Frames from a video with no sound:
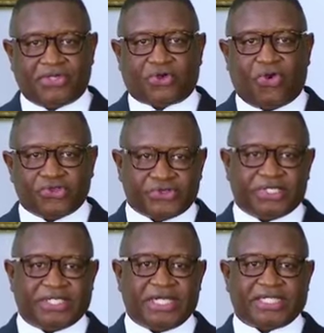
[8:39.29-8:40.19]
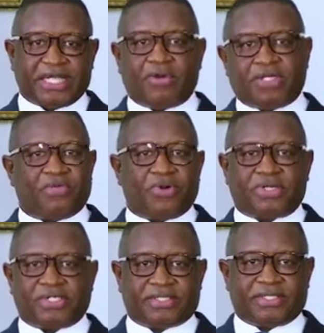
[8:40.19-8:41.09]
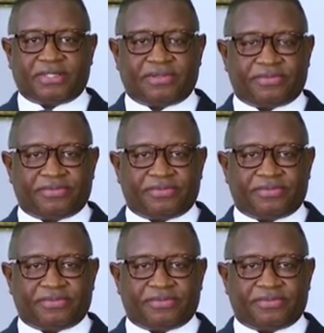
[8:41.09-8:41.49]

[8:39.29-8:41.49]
to consolidate our democracy.